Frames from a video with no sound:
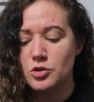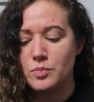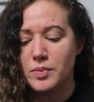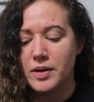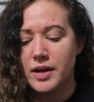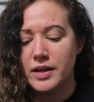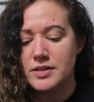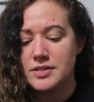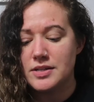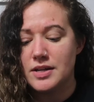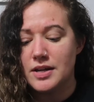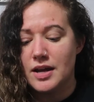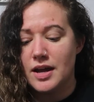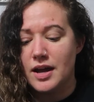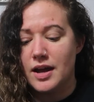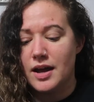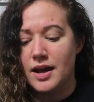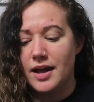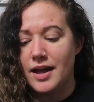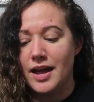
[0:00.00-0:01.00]
but
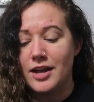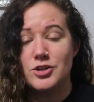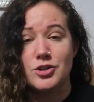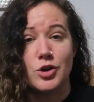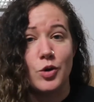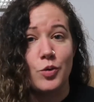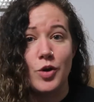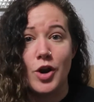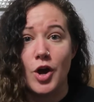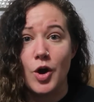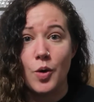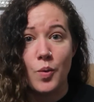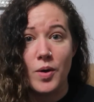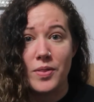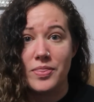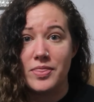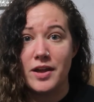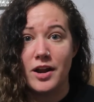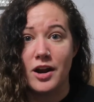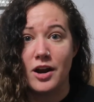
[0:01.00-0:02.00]
I don't know
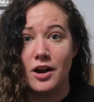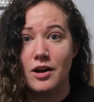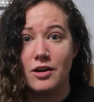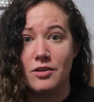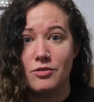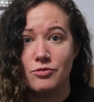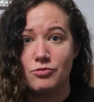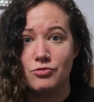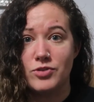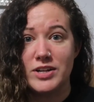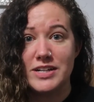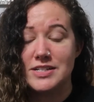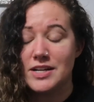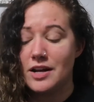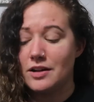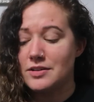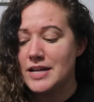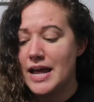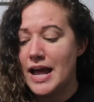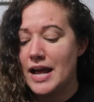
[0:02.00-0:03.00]
what their
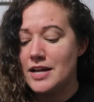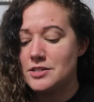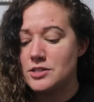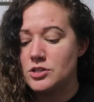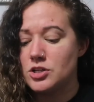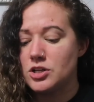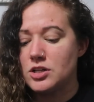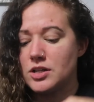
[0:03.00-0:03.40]
retail tags look